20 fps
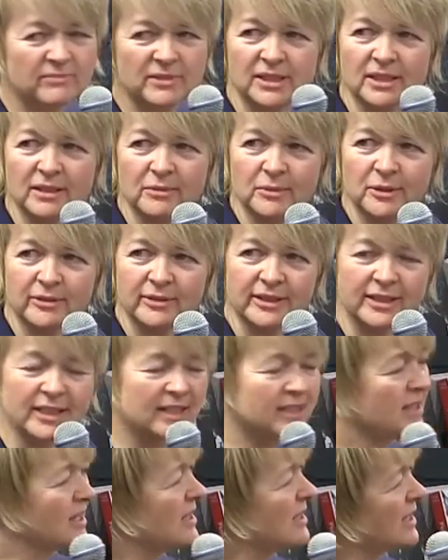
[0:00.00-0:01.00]
cinema and
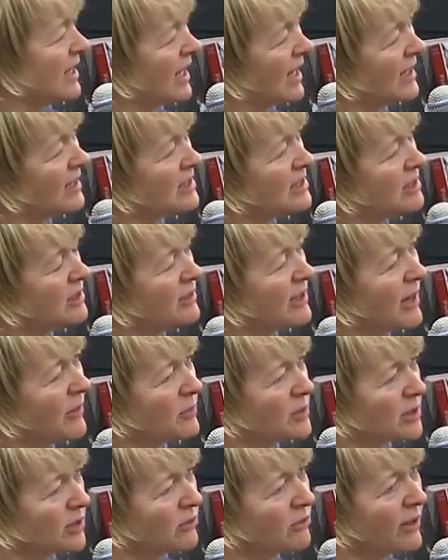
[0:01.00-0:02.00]
things like that. So that
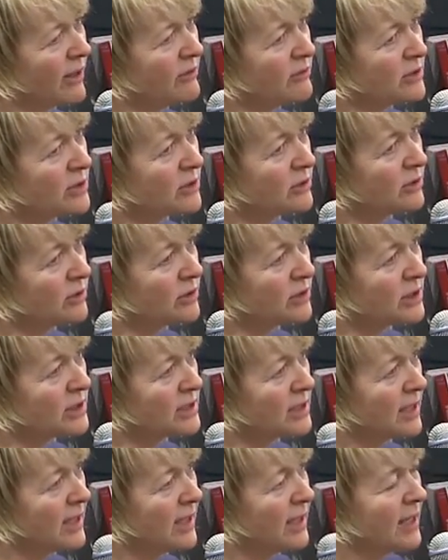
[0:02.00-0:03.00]
was a great resource.